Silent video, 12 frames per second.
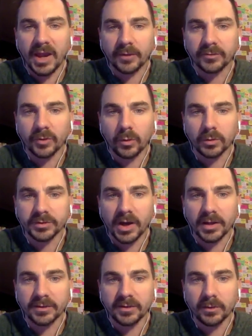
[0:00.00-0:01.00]
have to hold
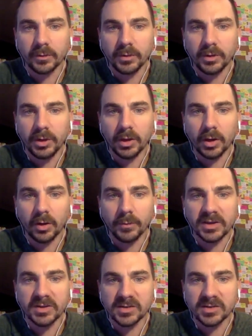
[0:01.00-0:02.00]
on to, you know,
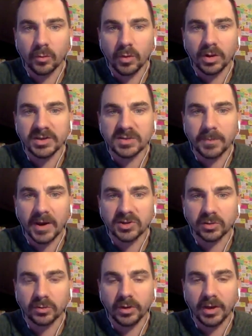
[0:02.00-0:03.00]
because they're really
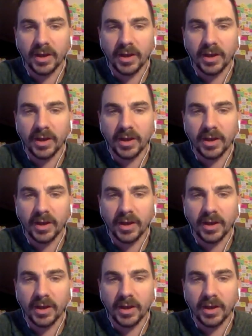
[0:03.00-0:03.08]
special